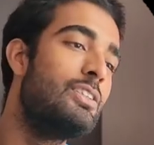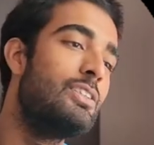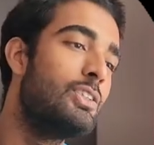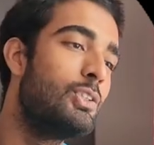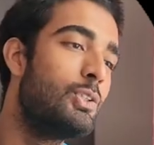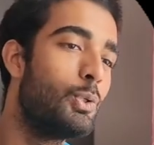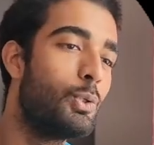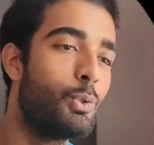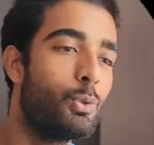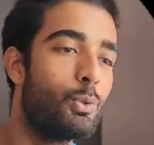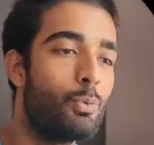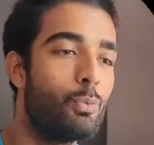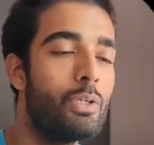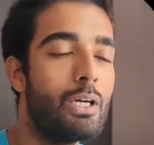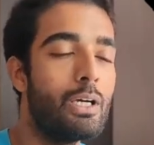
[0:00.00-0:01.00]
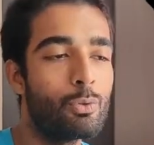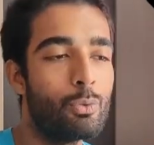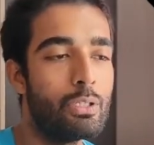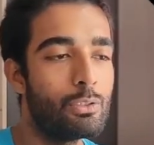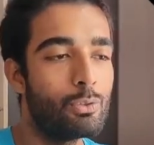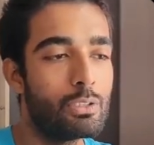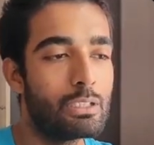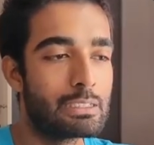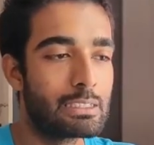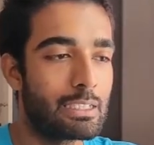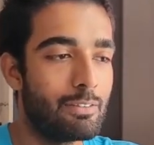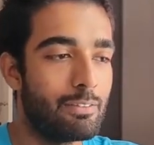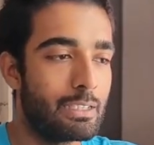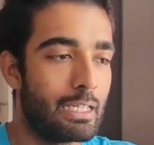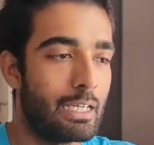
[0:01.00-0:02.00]
So we are going to
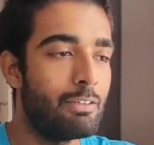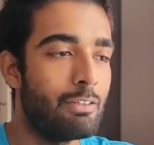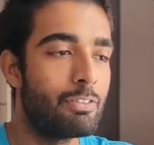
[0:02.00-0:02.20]
discover that.